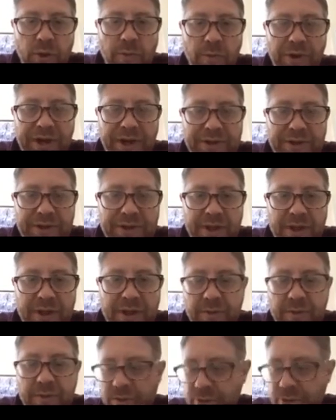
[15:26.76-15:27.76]
branches that
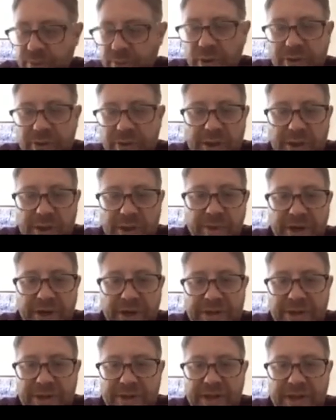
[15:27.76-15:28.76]
are those posterior
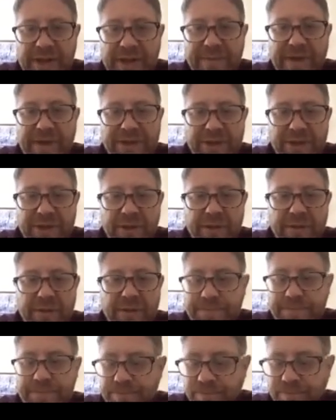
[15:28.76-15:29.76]
branches that I mentioned.
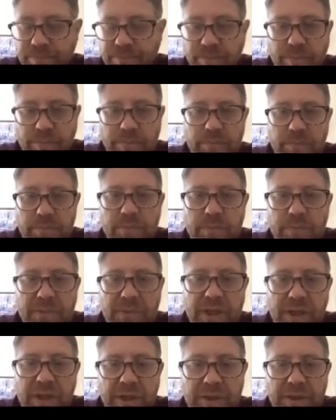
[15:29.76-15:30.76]

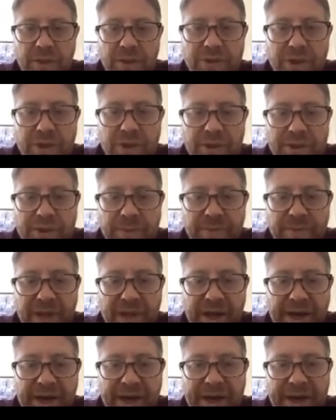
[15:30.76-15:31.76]
Those are going to
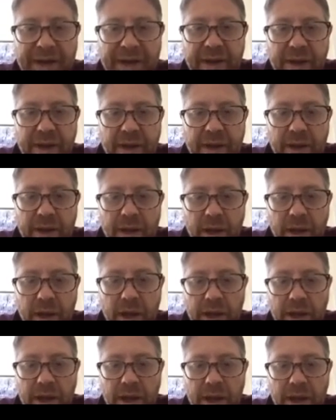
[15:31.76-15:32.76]
supply
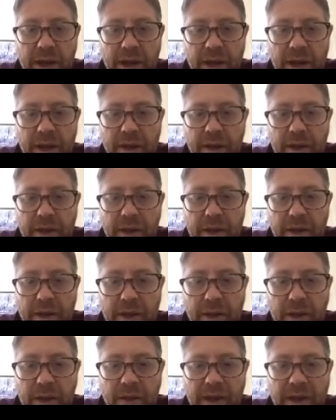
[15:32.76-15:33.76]
a
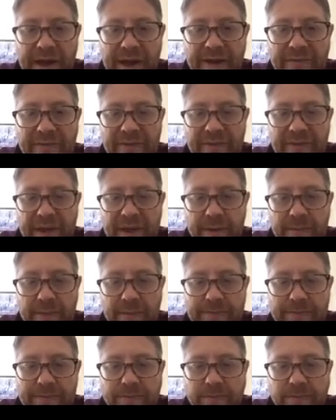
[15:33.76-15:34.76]
lot of
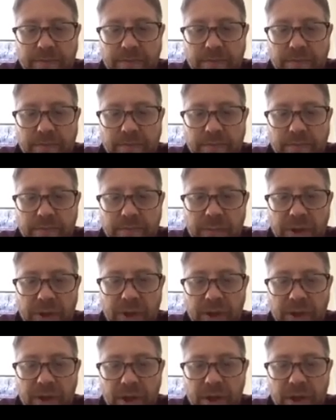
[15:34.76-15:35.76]
they're
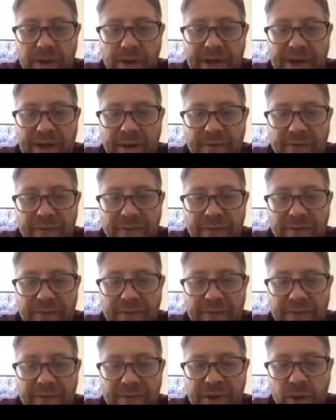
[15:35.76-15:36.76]
going to go down and
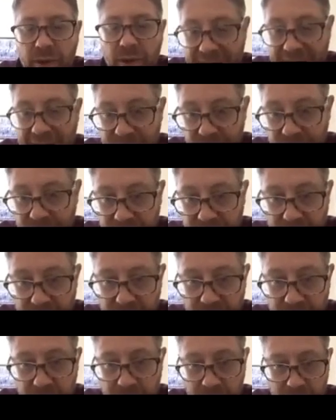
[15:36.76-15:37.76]
fill
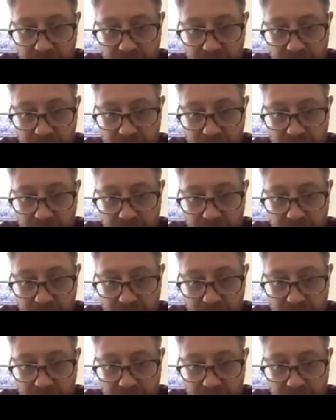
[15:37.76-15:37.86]
collaterally